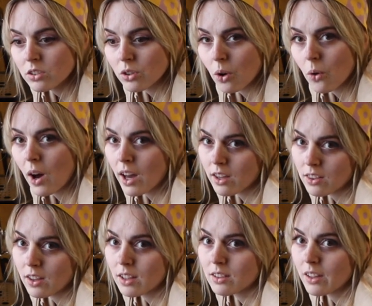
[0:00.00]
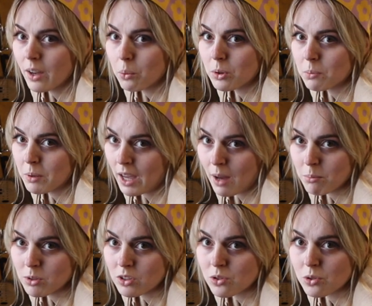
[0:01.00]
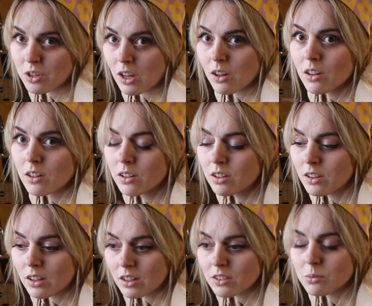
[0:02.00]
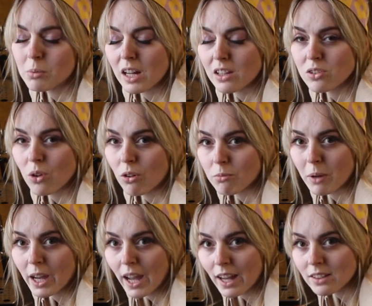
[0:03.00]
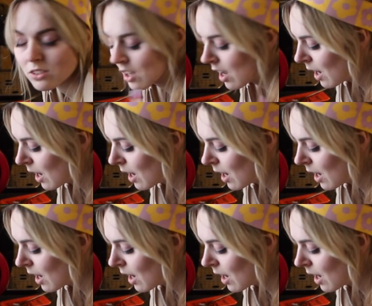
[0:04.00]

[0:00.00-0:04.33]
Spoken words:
so I think they would be happy to take these plants off my hands.